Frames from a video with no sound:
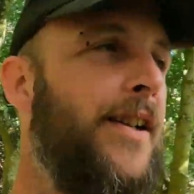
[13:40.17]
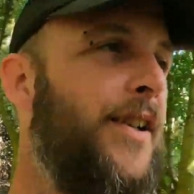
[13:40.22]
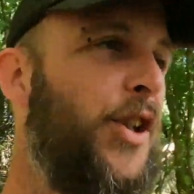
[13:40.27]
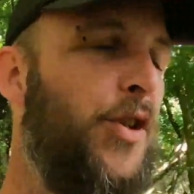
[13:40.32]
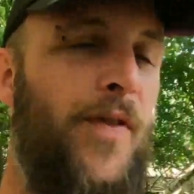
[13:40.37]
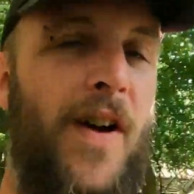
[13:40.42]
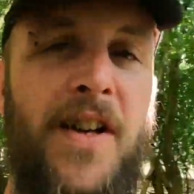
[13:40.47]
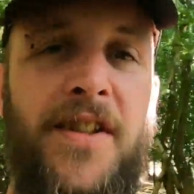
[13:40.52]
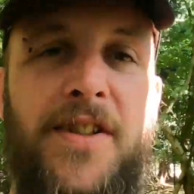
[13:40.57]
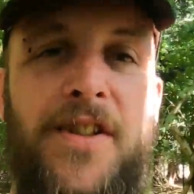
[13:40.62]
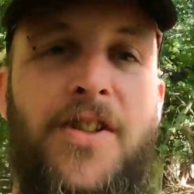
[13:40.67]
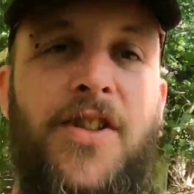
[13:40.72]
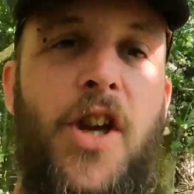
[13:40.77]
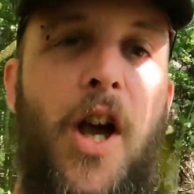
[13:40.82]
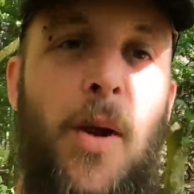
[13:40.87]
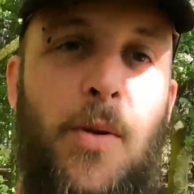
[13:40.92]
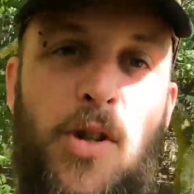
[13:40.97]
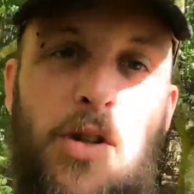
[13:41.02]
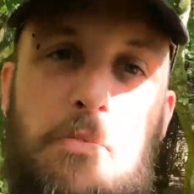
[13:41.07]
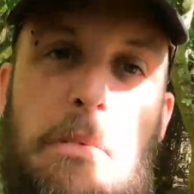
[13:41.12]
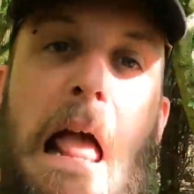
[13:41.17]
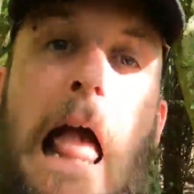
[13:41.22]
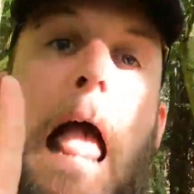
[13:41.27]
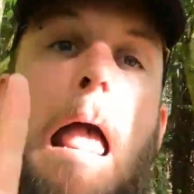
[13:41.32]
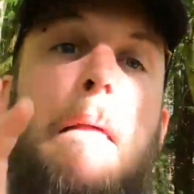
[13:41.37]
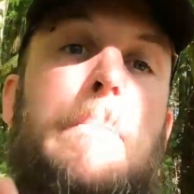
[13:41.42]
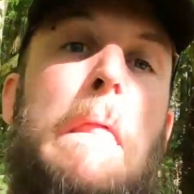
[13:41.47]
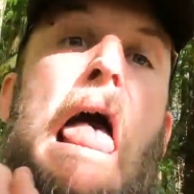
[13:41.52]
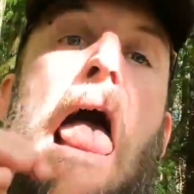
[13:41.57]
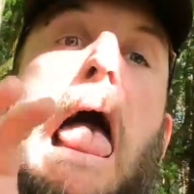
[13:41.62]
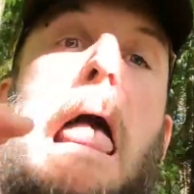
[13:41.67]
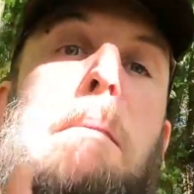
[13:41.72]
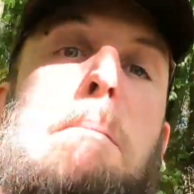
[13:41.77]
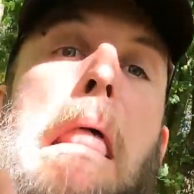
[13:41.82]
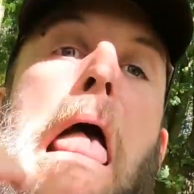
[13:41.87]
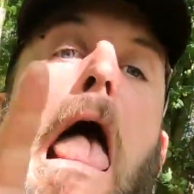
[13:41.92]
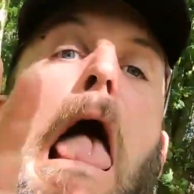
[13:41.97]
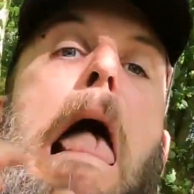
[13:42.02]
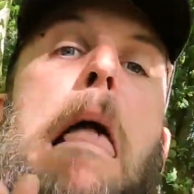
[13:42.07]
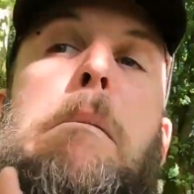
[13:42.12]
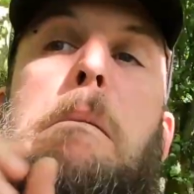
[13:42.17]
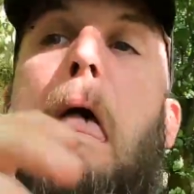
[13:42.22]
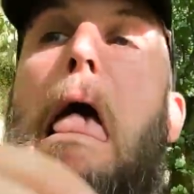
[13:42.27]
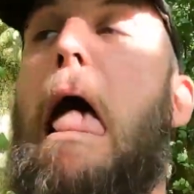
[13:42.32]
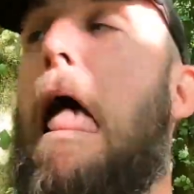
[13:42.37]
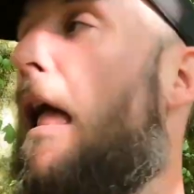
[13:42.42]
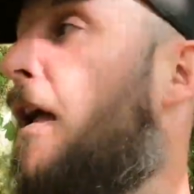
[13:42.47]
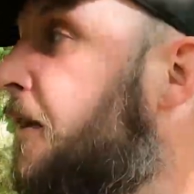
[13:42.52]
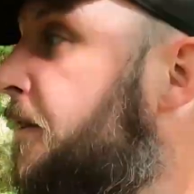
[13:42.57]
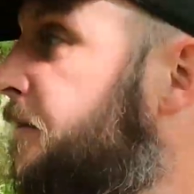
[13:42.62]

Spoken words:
The rest of the time she's bah, bah, bah, bah.